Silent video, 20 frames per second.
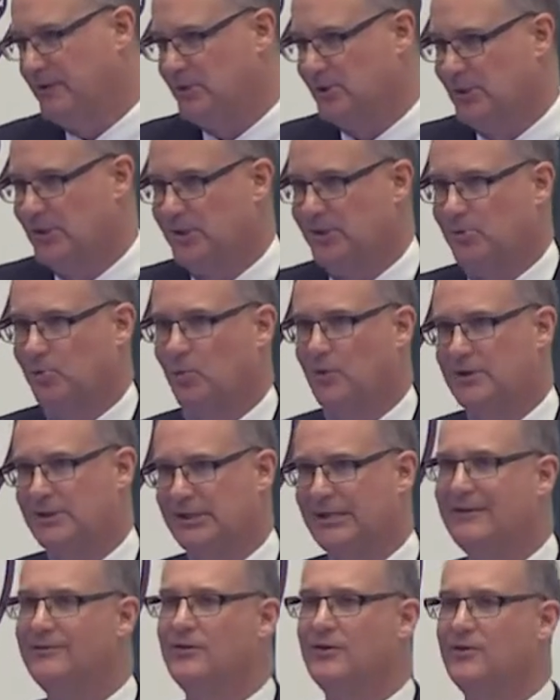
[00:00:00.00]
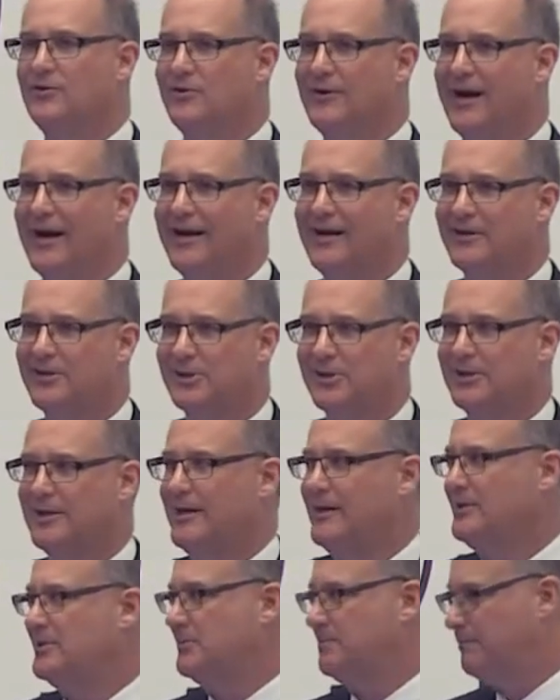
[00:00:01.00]
business was in the United
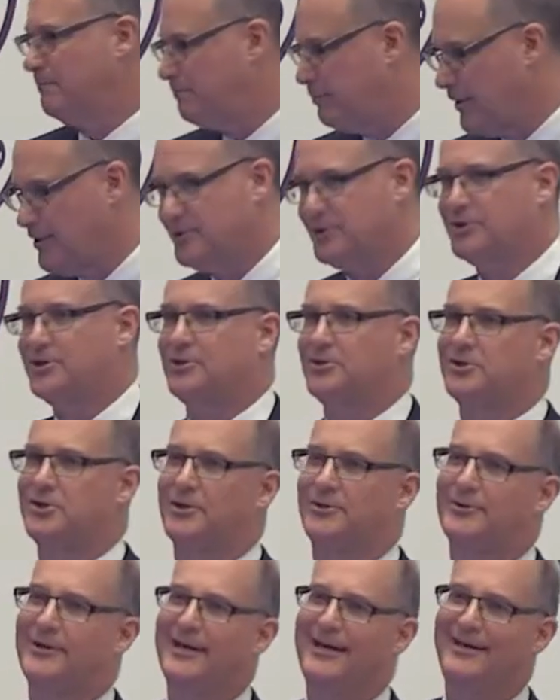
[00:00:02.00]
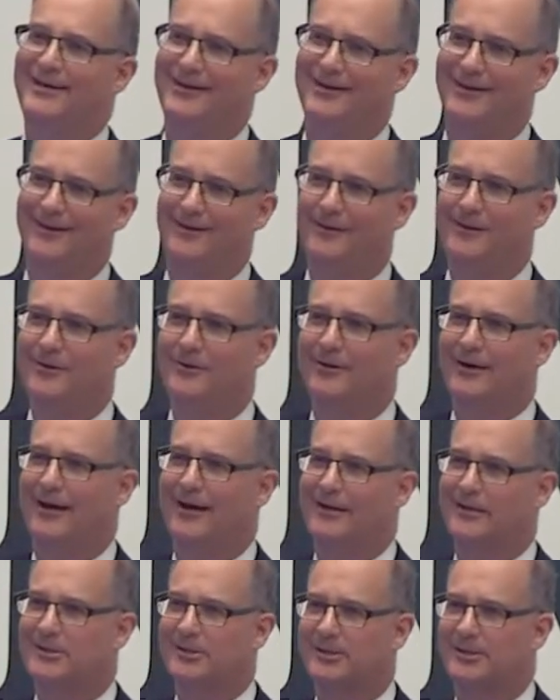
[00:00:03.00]
States. Berkshire's located in the
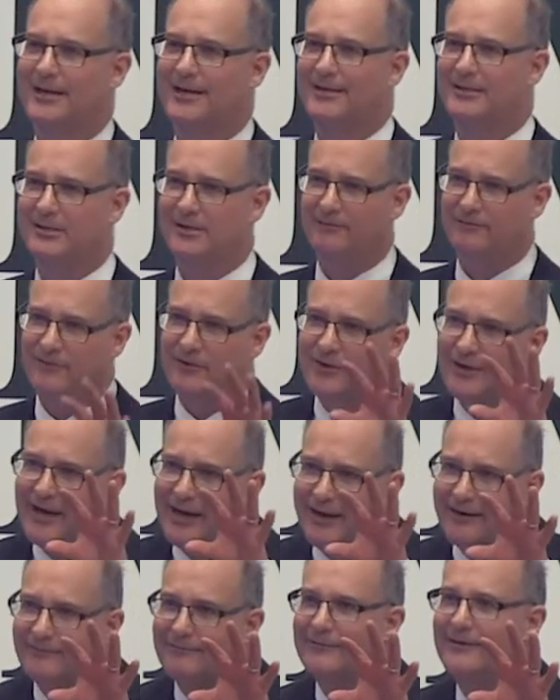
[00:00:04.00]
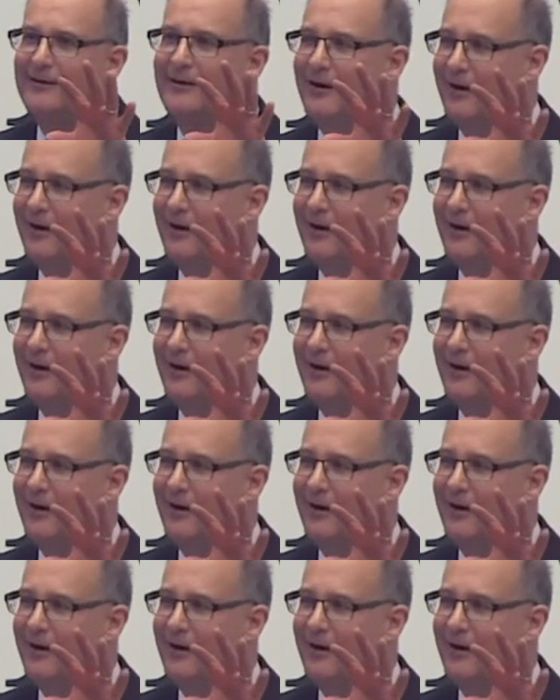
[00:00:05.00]
United States. If you get